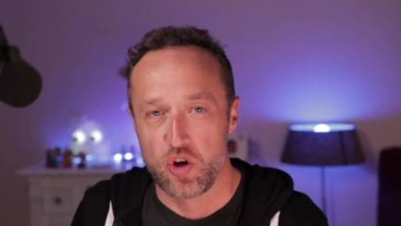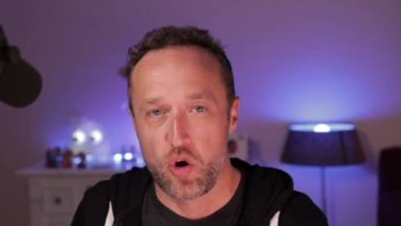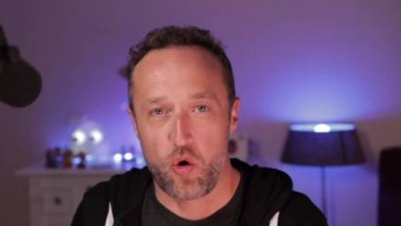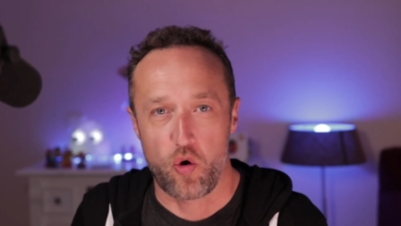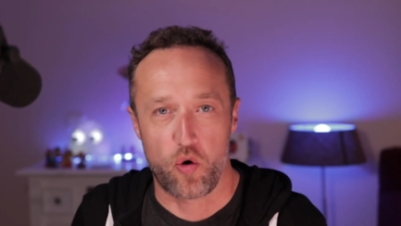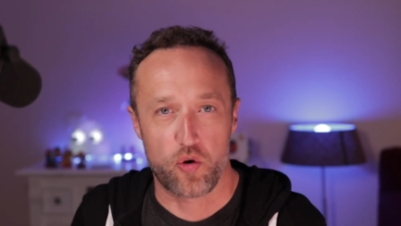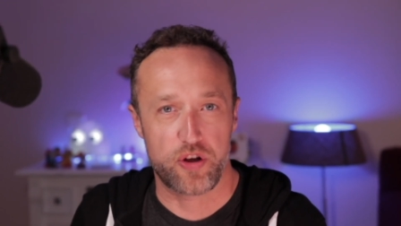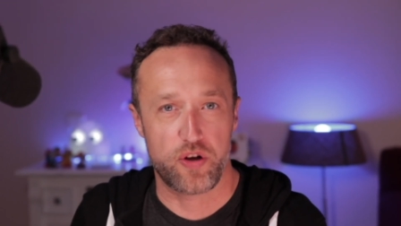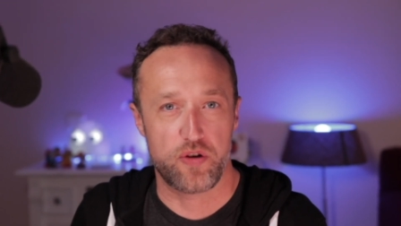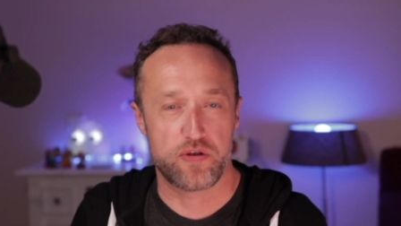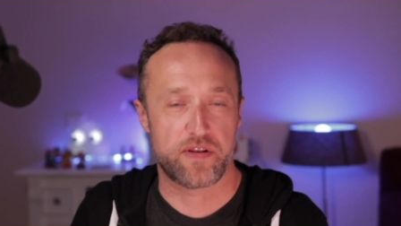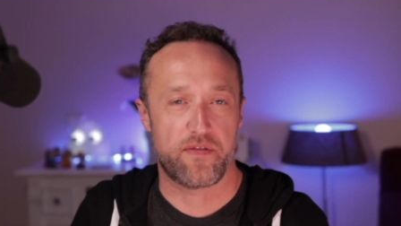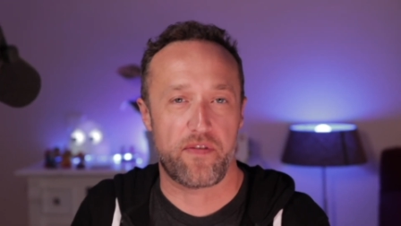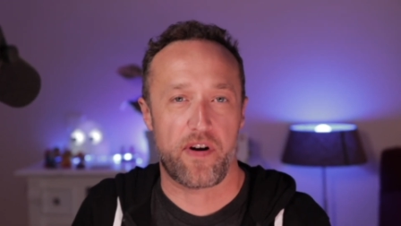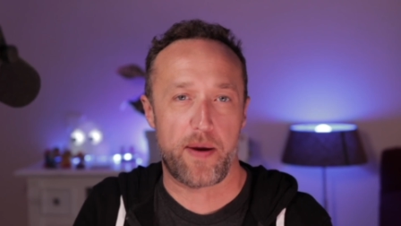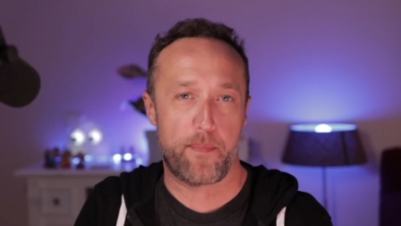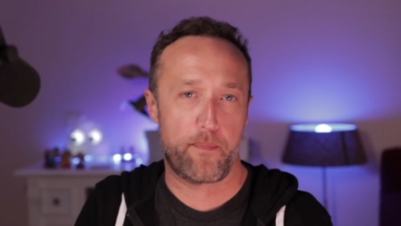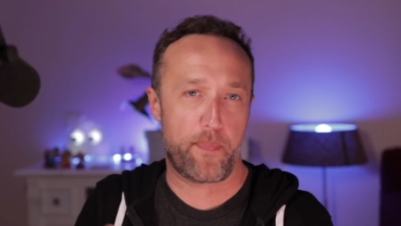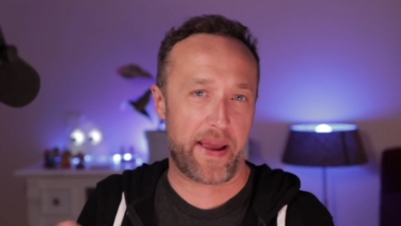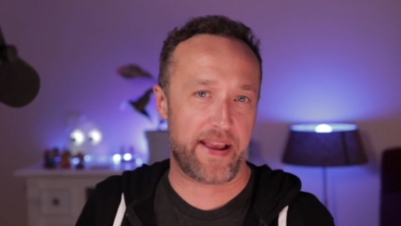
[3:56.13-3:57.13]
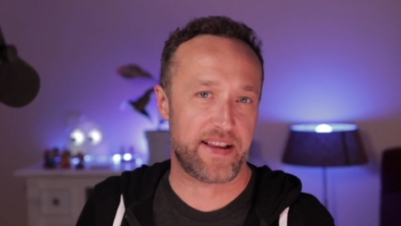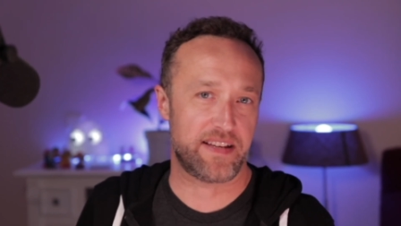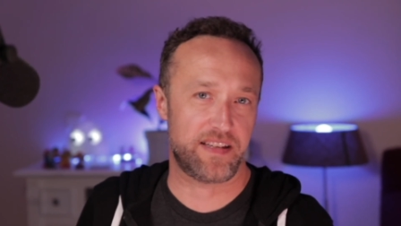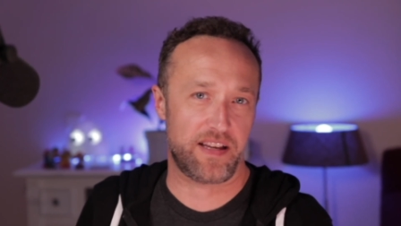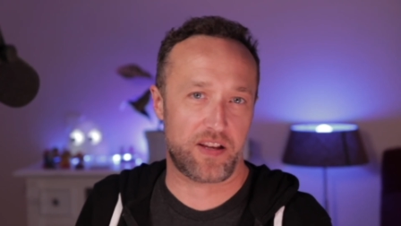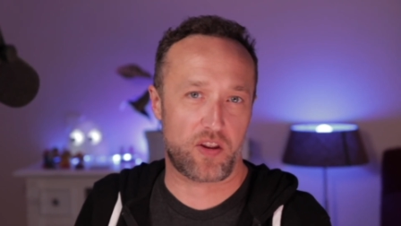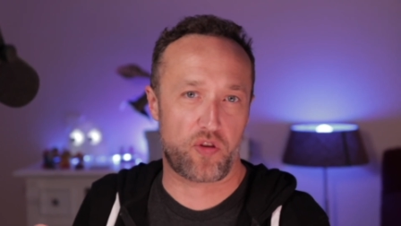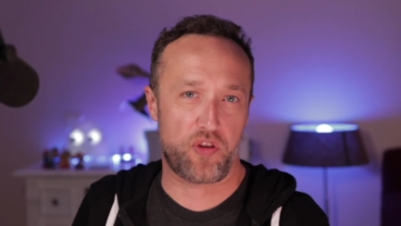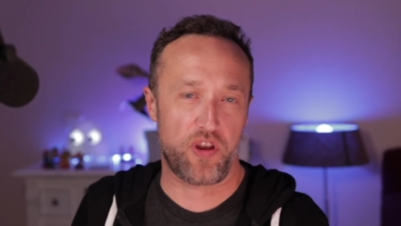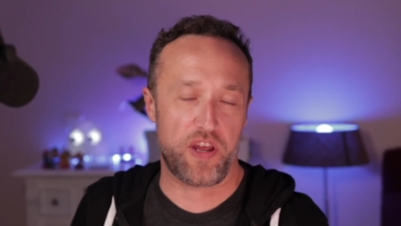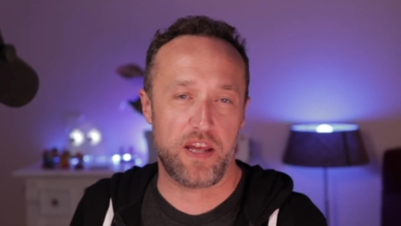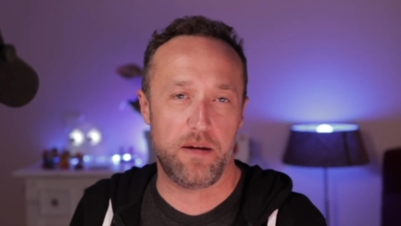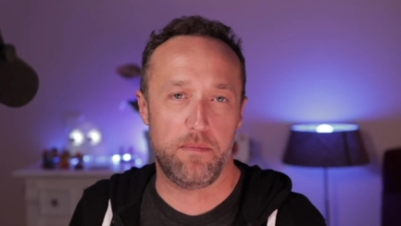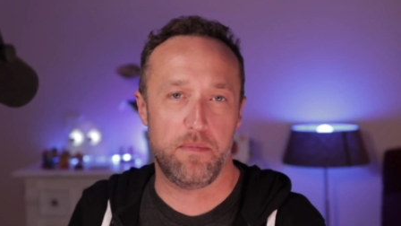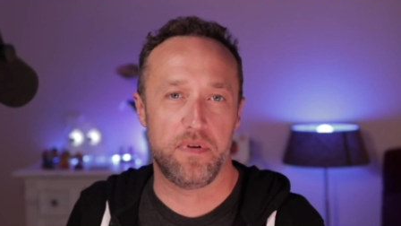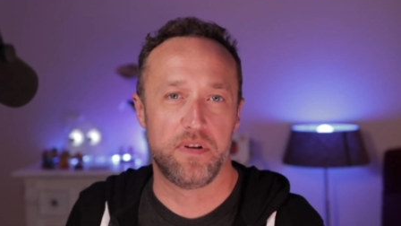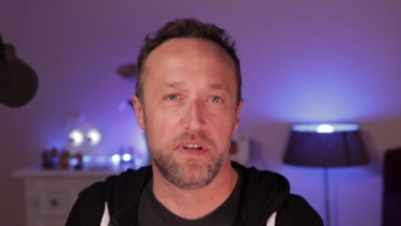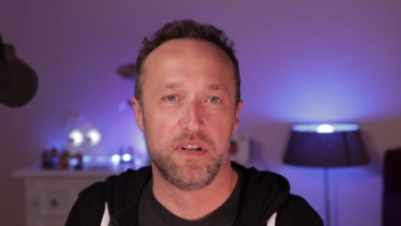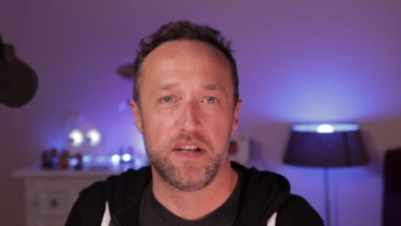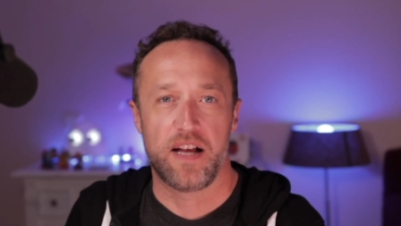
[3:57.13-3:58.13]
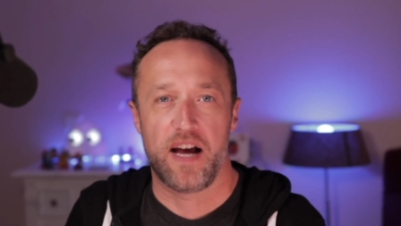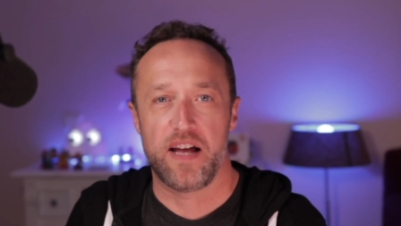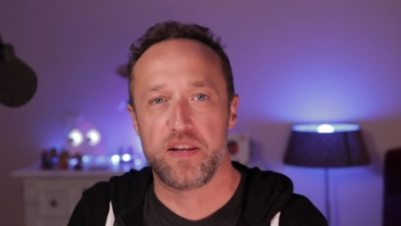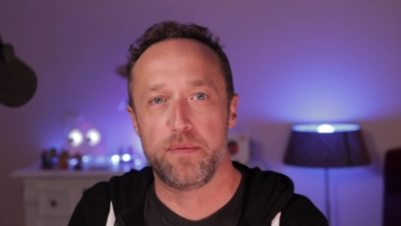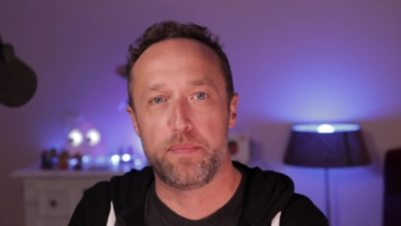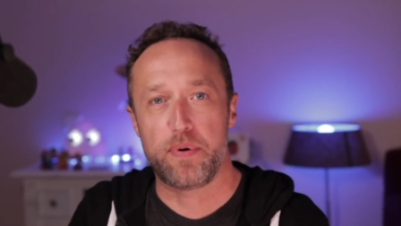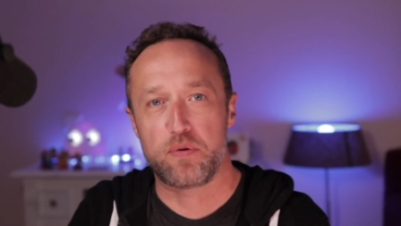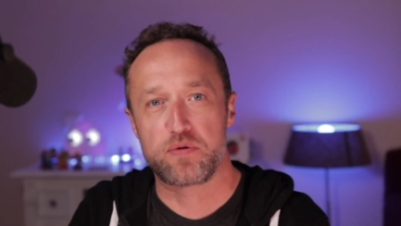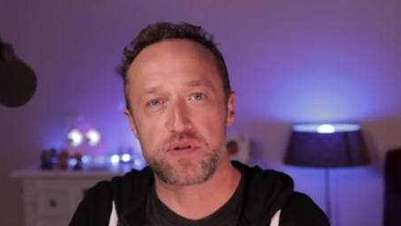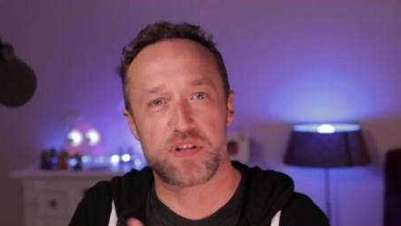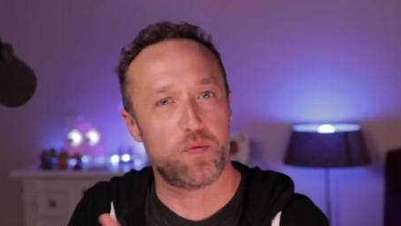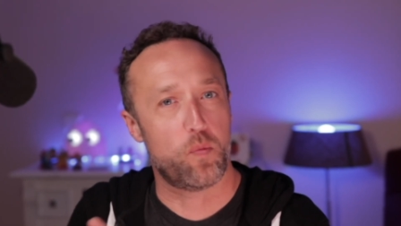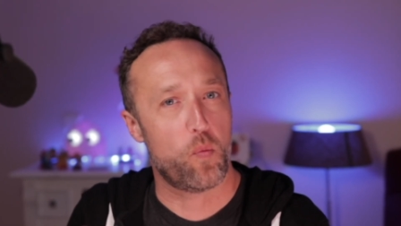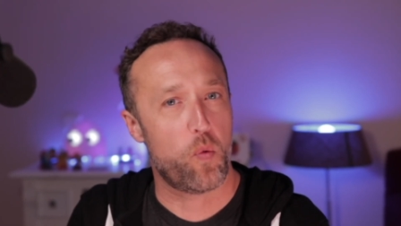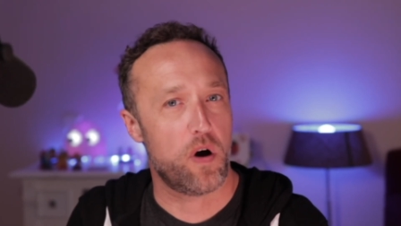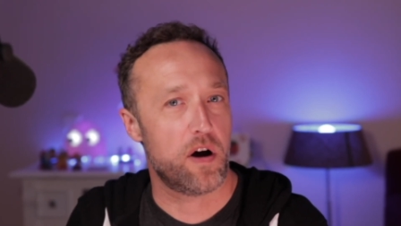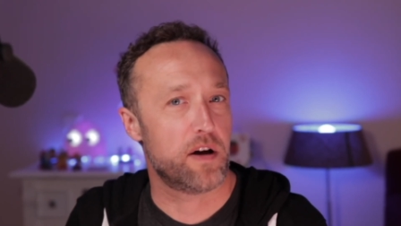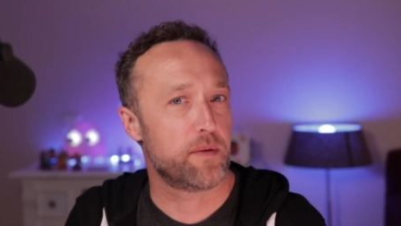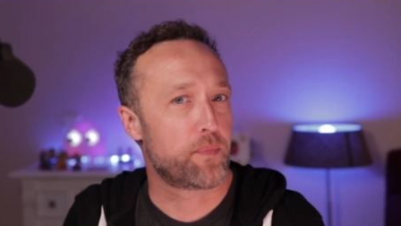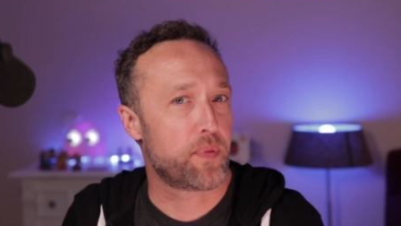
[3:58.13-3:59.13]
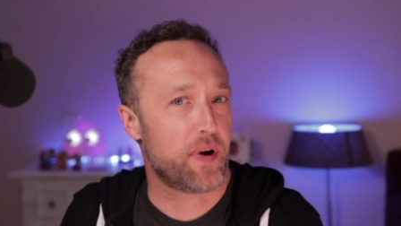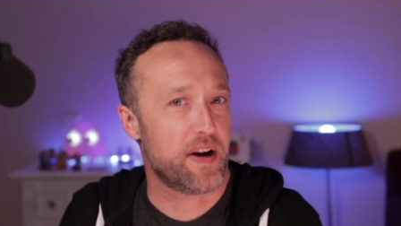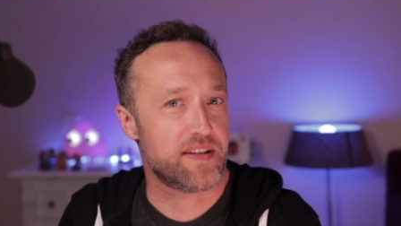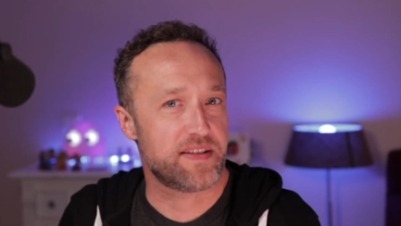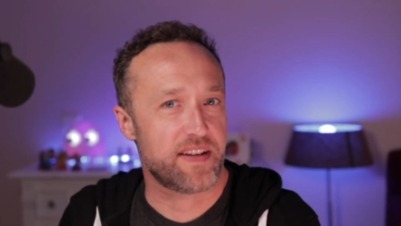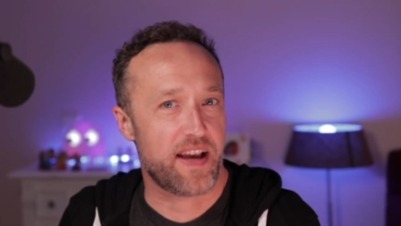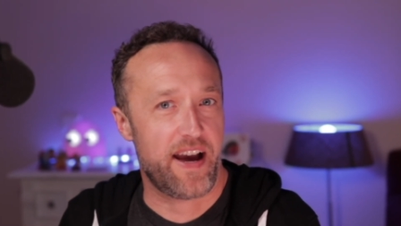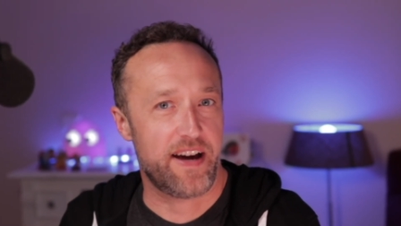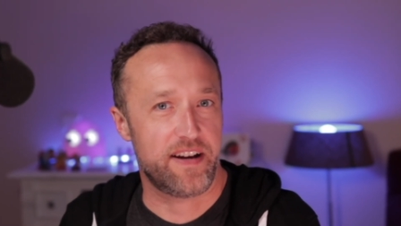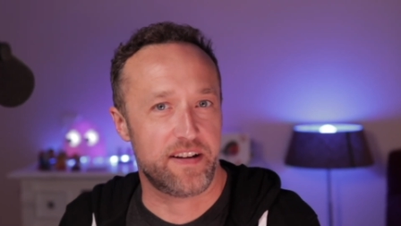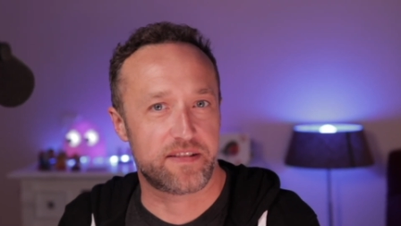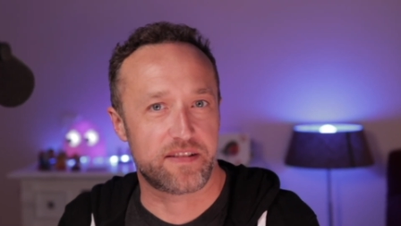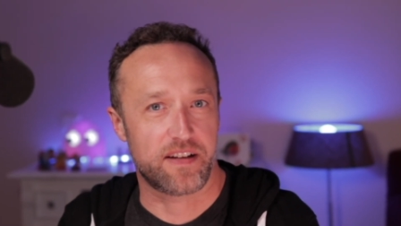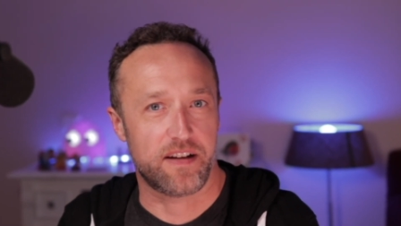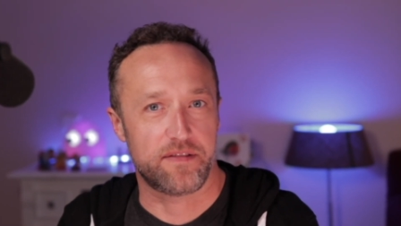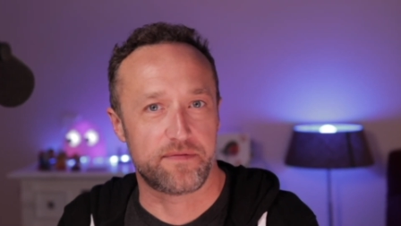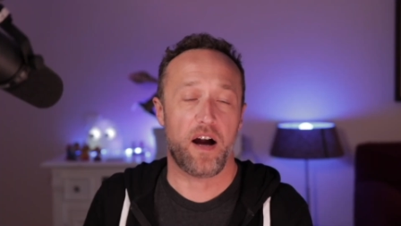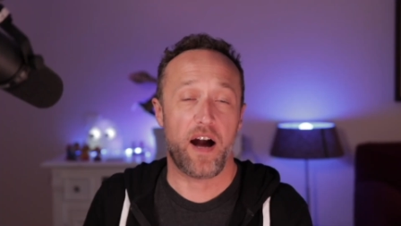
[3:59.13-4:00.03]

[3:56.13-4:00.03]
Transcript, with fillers: or use a very basic theme and the built-in WordPress editor.